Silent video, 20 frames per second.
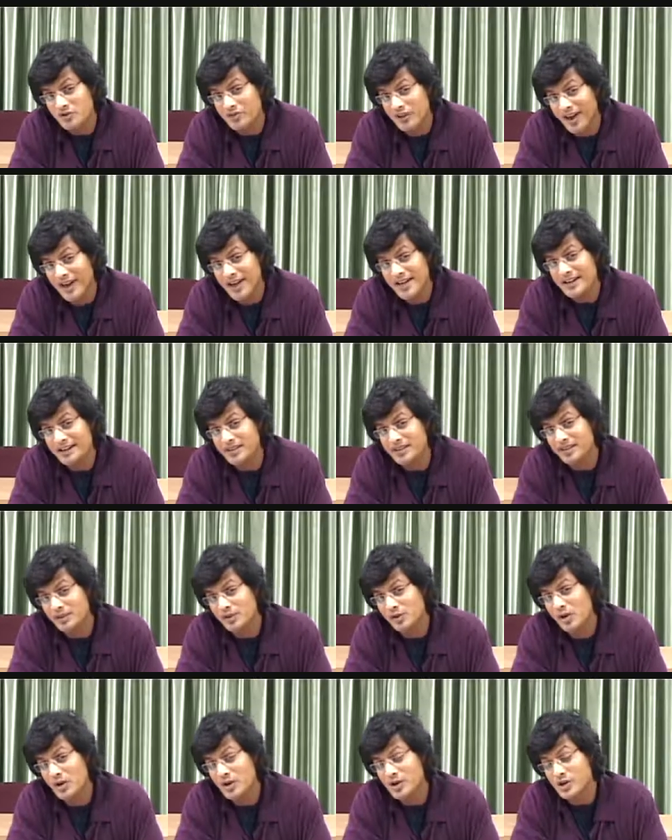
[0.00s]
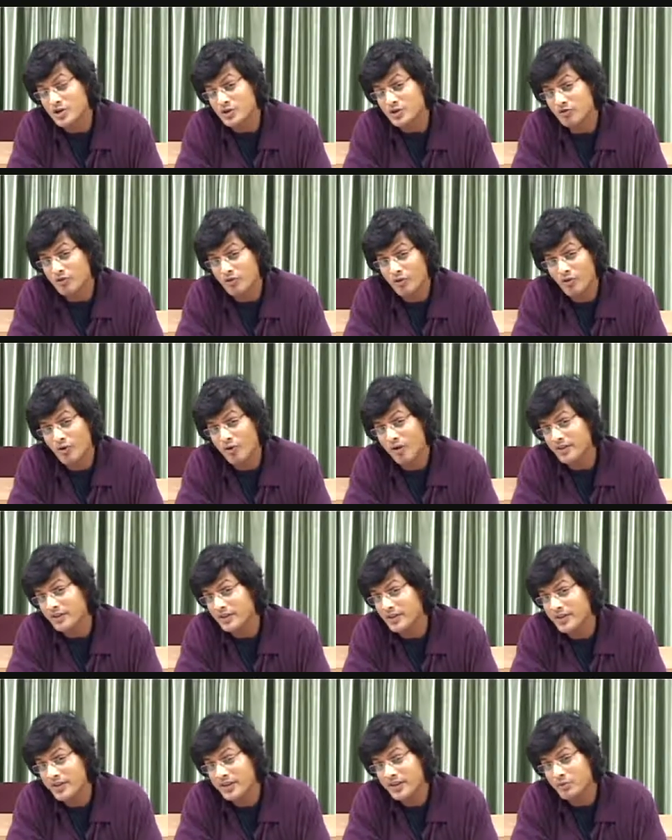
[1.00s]
of IDEA, in the context of law and
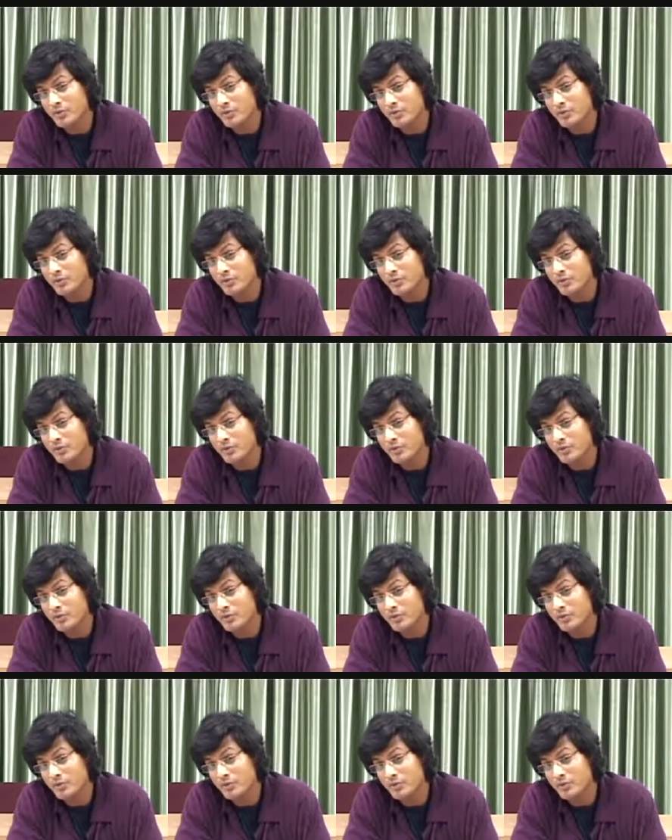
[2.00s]
the legal